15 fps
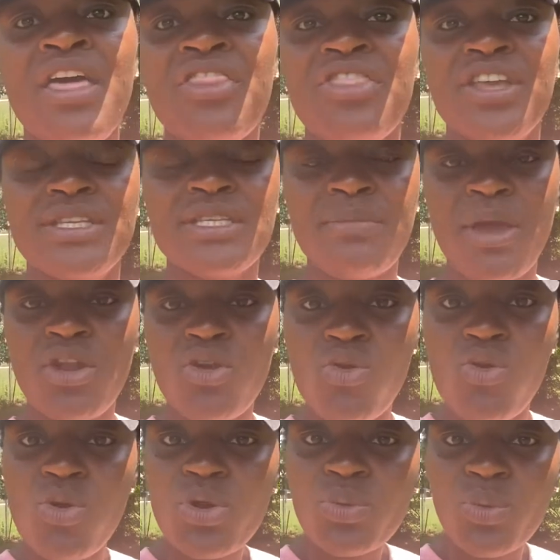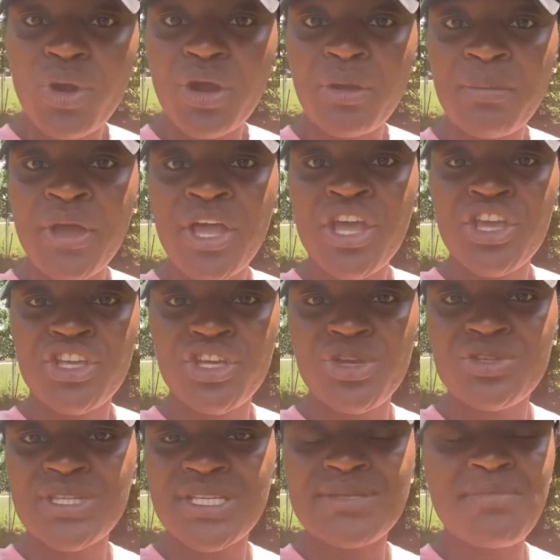the tomato hornworm
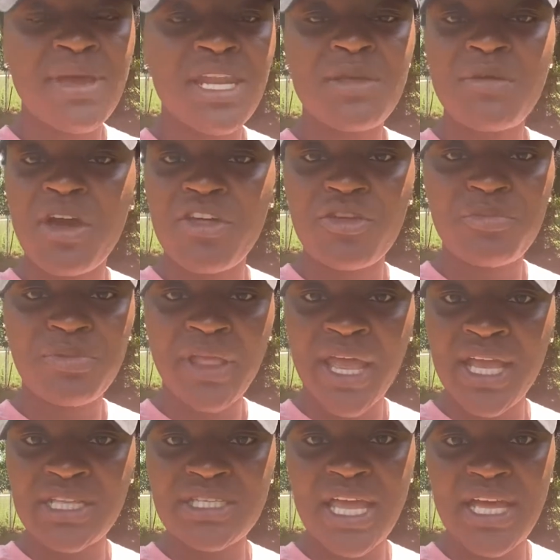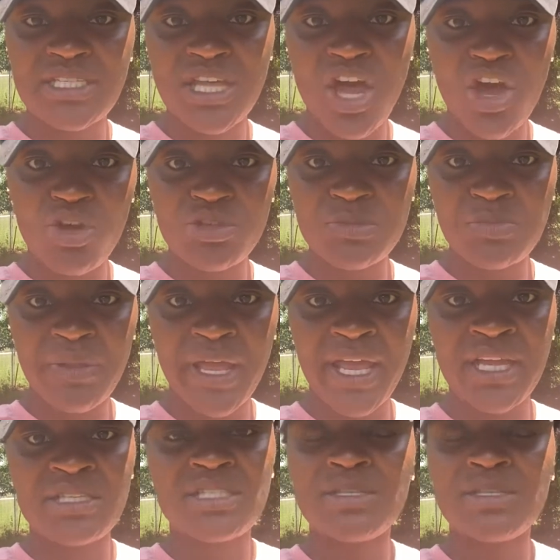uses many other plants as a host plant,